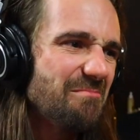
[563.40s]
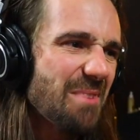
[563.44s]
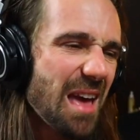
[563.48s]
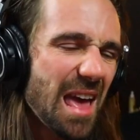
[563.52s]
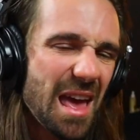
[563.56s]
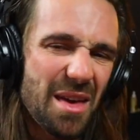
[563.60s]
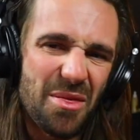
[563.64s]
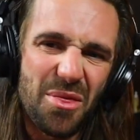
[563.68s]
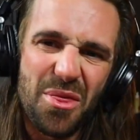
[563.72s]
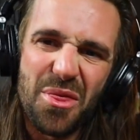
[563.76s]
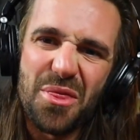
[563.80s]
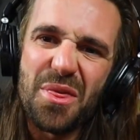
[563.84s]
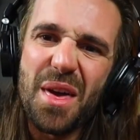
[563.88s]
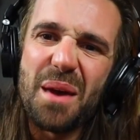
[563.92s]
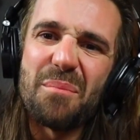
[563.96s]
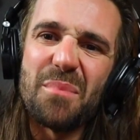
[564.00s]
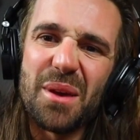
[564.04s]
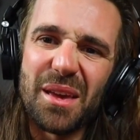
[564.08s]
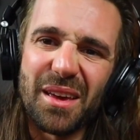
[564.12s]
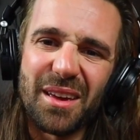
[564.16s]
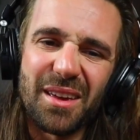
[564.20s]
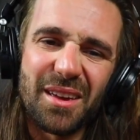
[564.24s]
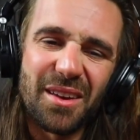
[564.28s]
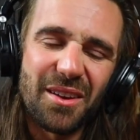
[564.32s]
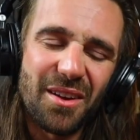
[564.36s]

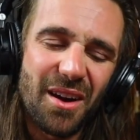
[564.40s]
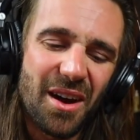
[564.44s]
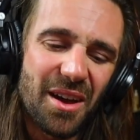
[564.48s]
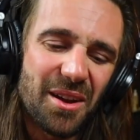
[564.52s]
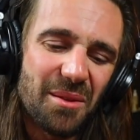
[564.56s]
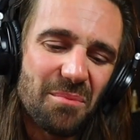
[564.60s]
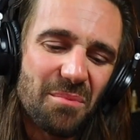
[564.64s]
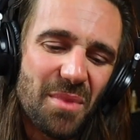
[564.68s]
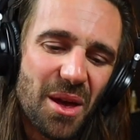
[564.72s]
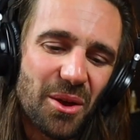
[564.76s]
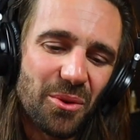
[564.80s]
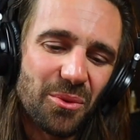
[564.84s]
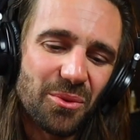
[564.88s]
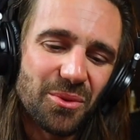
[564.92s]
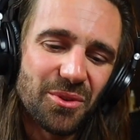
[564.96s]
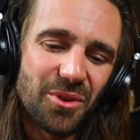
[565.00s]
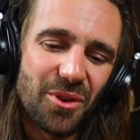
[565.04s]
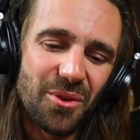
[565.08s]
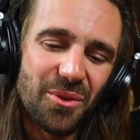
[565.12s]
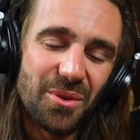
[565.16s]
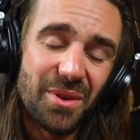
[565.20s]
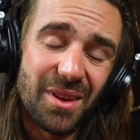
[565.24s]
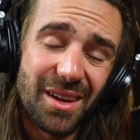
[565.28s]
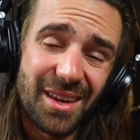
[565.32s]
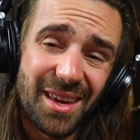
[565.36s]
anthemic kind of metal
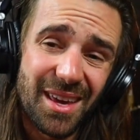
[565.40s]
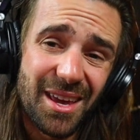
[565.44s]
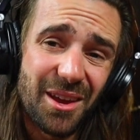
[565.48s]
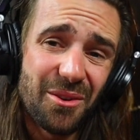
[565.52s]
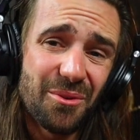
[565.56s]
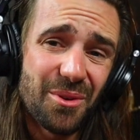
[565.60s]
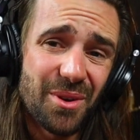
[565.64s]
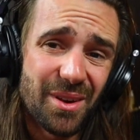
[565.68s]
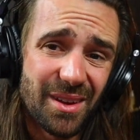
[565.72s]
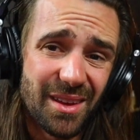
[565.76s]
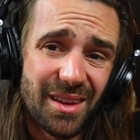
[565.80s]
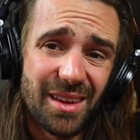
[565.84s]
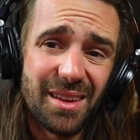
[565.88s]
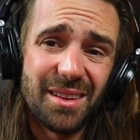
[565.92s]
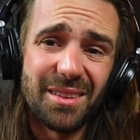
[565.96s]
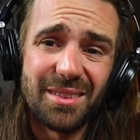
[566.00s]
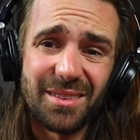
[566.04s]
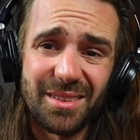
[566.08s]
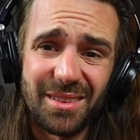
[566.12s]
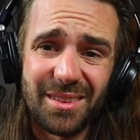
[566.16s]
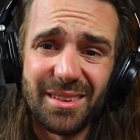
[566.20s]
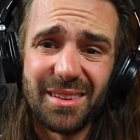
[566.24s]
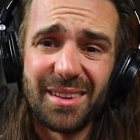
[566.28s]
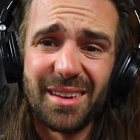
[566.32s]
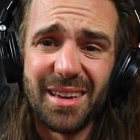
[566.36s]
tone. Akira
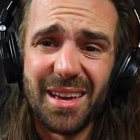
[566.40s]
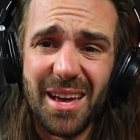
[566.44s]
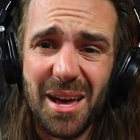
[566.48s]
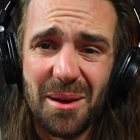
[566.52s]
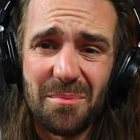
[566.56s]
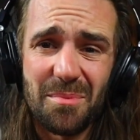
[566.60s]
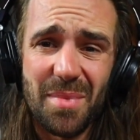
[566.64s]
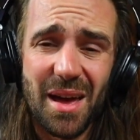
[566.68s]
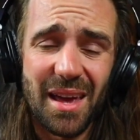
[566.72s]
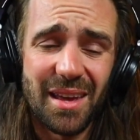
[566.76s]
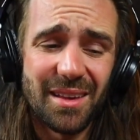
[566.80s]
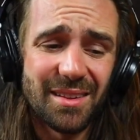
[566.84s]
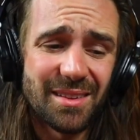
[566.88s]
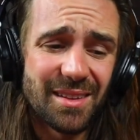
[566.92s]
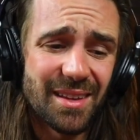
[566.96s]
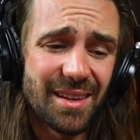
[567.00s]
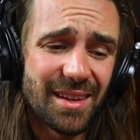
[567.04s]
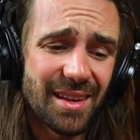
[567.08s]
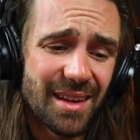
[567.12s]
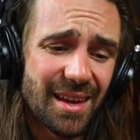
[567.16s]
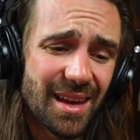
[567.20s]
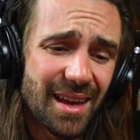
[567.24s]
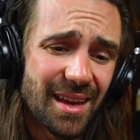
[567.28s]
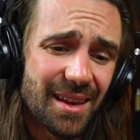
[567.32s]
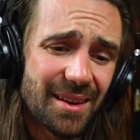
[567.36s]
is
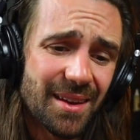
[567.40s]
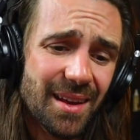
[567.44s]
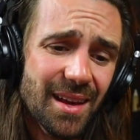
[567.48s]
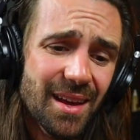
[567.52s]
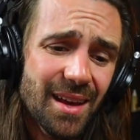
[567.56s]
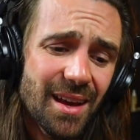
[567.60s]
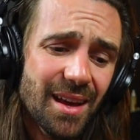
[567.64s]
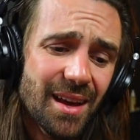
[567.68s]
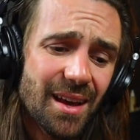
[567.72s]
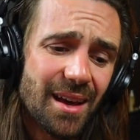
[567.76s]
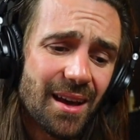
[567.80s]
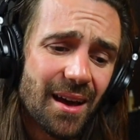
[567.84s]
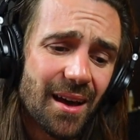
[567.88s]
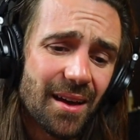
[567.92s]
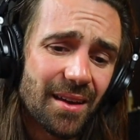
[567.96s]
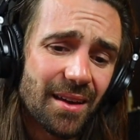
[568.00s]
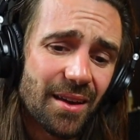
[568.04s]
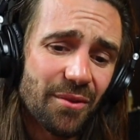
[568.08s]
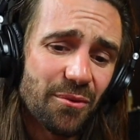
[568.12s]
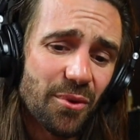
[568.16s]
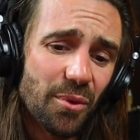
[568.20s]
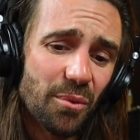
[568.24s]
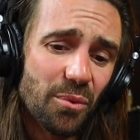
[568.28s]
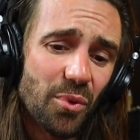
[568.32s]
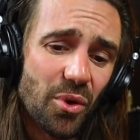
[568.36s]
amazing, and
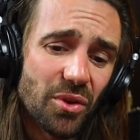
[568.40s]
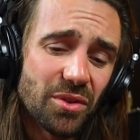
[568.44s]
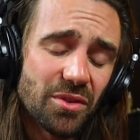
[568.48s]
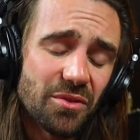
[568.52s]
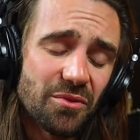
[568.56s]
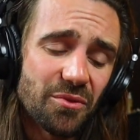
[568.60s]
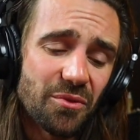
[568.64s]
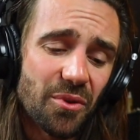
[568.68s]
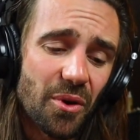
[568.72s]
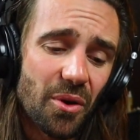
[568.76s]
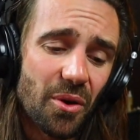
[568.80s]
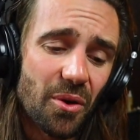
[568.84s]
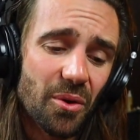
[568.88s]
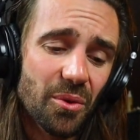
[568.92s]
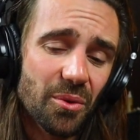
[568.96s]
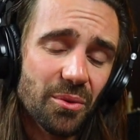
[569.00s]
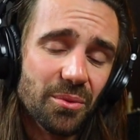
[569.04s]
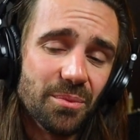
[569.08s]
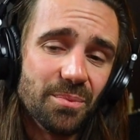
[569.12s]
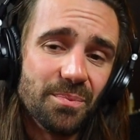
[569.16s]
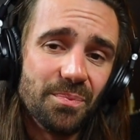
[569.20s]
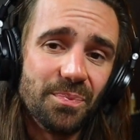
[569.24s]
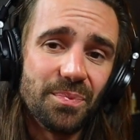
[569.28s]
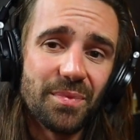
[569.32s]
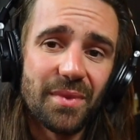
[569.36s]
if it wasn't for
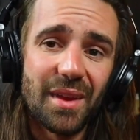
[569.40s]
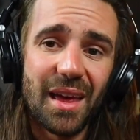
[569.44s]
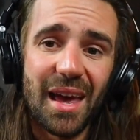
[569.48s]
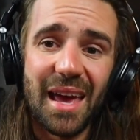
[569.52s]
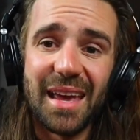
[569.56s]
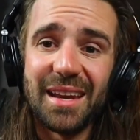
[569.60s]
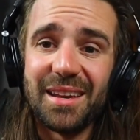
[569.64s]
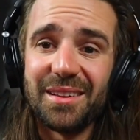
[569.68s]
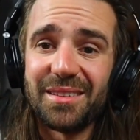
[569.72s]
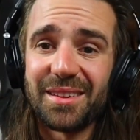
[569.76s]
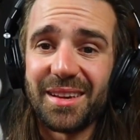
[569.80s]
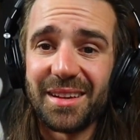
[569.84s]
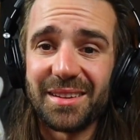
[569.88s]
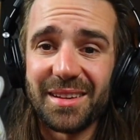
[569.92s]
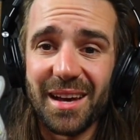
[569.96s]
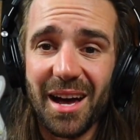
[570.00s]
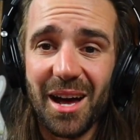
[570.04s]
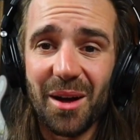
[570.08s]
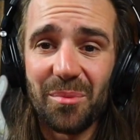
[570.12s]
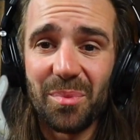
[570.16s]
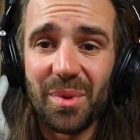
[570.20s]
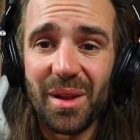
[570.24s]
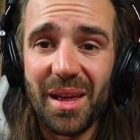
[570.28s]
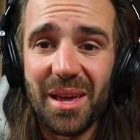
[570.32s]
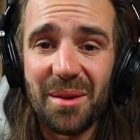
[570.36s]
old 80s
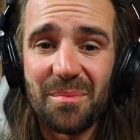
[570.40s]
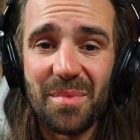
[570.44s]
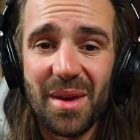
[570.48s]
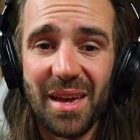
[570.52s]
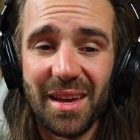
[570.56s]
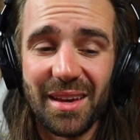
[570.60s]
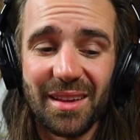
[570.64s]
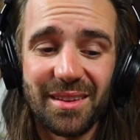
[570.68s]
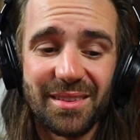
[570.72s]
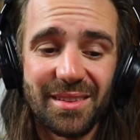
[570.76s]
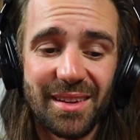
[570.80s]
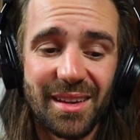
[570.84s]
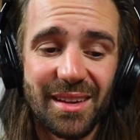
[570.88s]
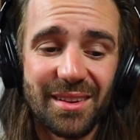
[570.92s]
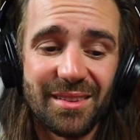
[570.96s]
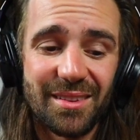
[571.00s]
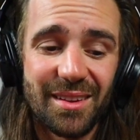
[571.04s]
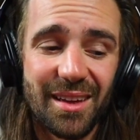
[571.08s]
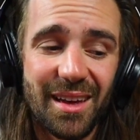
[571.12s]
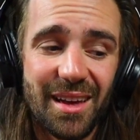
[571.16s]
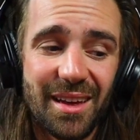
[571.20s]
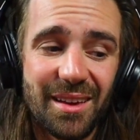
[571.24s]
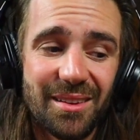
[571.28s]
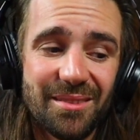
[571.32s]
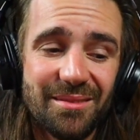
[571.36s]
guitar player magazines,
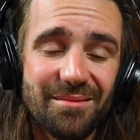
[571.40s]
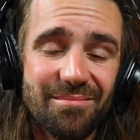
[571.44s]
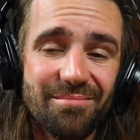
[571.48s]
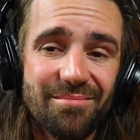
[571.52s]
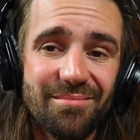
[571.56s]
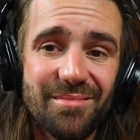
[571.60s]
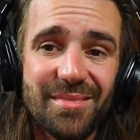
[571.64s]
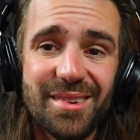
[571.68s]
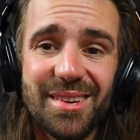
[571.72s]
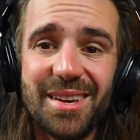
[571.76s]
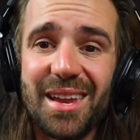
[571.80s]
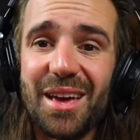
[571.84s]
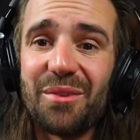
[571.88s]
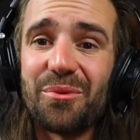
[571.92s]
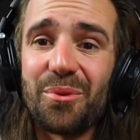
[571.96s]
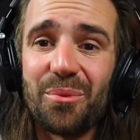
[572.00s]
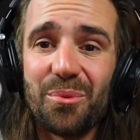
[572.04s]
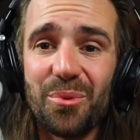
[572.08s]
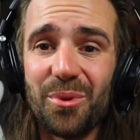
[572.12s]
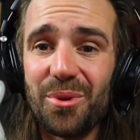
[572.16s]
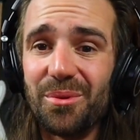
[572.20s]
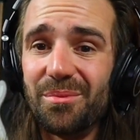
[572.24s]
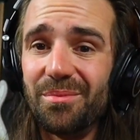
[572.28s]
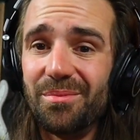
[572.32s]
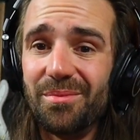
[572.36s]
I never
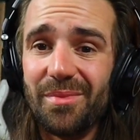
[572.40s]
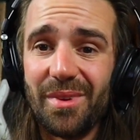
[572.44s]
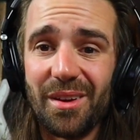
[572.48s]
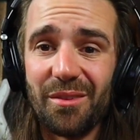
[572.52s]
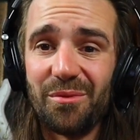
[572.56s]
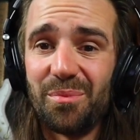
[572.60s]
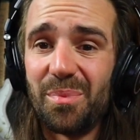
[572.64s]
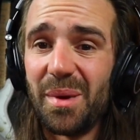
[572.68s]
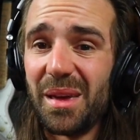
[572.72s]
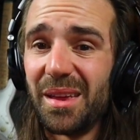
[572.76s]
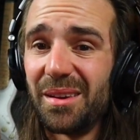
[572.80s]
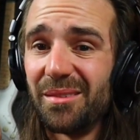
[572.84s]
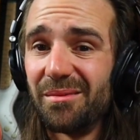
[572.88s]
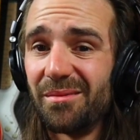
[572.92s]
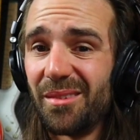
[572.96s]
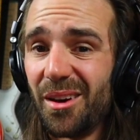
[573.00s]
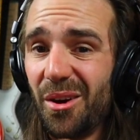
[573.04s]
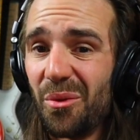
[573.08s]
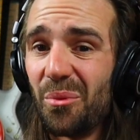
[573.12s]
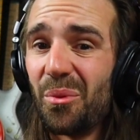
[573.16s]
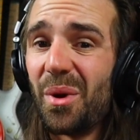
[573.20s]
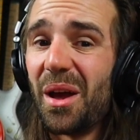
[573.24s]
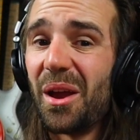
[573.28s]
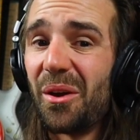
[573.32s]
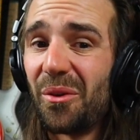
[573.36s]
would have been
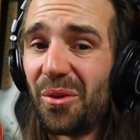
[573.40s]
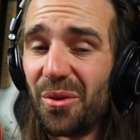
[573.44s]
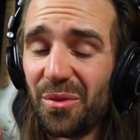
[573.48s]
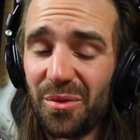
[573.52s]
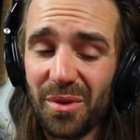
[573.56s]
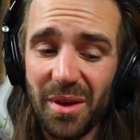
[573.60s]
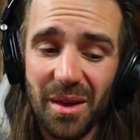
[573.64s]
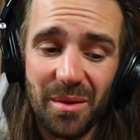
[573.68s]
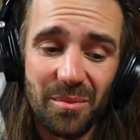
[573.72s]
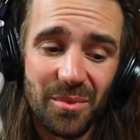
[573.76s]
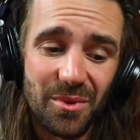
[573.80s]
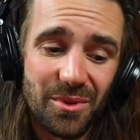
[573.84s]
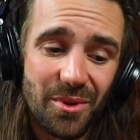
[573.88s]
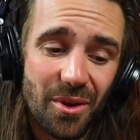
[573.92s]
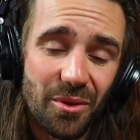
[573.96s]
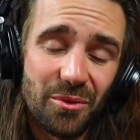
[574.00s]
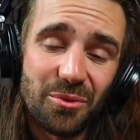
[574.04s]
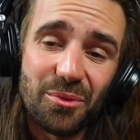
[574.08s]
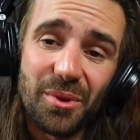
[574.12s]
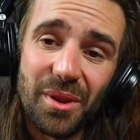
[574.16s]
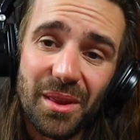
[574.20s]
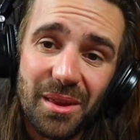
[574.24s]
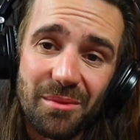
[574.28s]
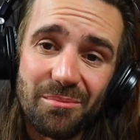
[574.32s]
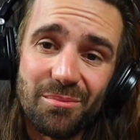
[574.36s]
aware of him. So I
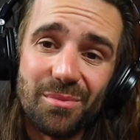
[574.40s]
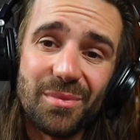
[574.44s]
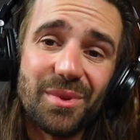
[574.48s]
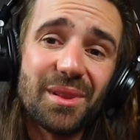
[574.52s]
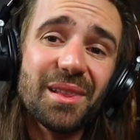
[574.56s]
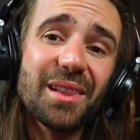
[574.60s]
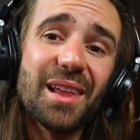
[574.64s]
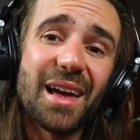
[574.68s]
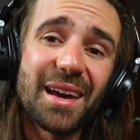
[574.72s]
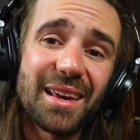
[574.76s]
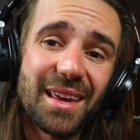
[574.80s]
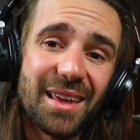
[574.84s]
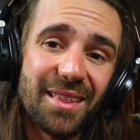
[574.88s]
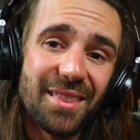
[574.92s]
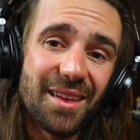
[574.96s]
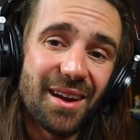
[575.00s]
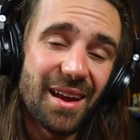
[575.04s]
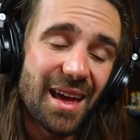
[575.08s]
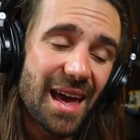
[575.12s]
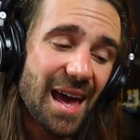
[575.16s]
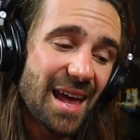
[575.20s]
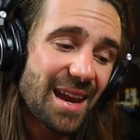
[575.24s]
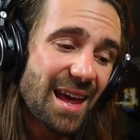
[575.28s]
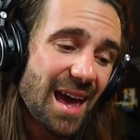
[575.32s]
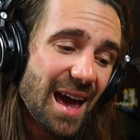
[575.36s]
was really lucky that I
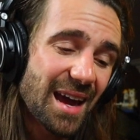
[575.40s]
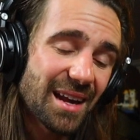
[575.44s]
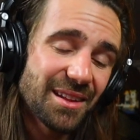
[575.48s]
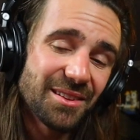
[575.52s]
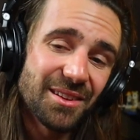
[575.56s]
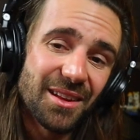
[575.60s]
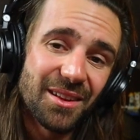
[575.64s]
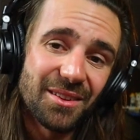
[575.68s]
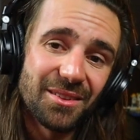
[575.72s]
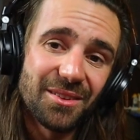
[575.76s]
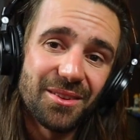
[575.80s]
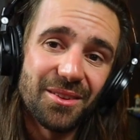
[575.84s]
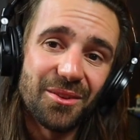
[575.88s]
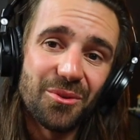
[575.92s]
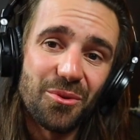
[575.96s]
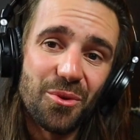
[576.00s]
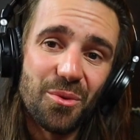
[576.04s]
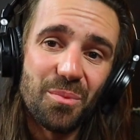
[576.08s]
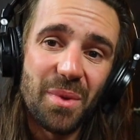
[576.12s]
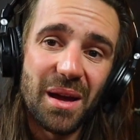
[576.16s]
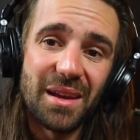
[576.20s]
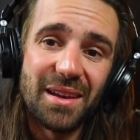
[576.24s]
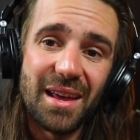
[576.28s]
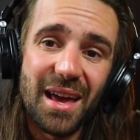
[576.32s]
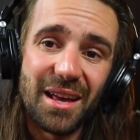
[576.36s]
had access to all
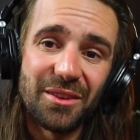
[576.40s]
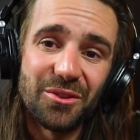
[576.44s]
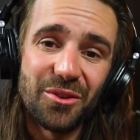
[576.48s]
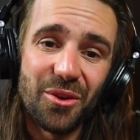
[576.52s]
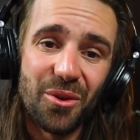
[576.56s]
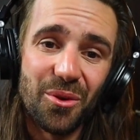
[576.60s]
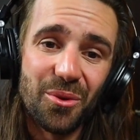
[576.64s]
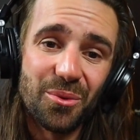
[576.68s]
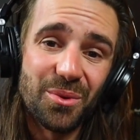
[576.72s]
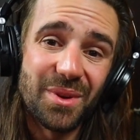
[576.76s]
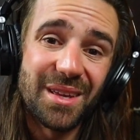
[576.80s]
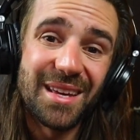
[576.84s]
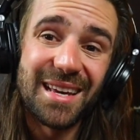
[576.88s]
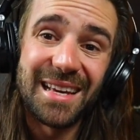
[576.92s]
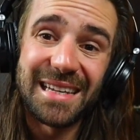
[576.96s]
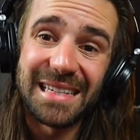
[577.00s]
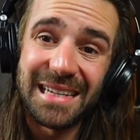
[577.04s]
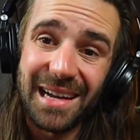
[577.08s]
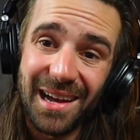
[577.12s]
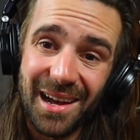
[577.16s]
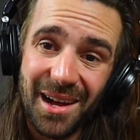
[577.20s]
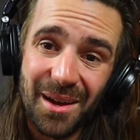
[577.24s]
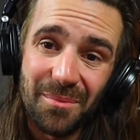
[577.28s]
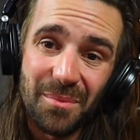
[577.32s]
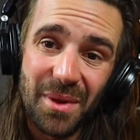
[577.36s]
my dad's old
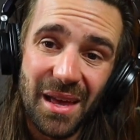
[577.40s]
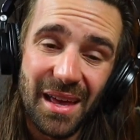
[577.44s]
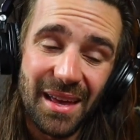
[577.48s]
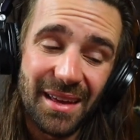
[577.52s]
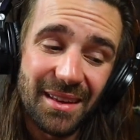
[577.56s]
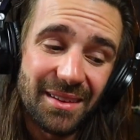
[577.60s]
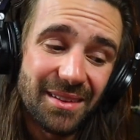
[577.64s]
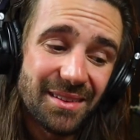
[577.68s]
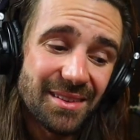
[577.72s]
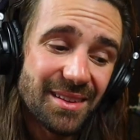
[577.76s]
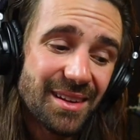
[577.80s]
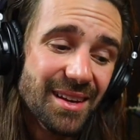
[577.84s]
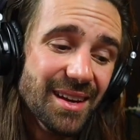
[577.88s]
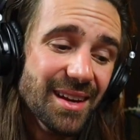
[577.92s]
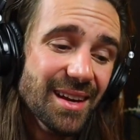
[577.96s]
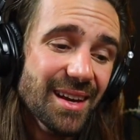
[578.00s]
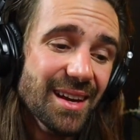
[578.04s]
guitar mags,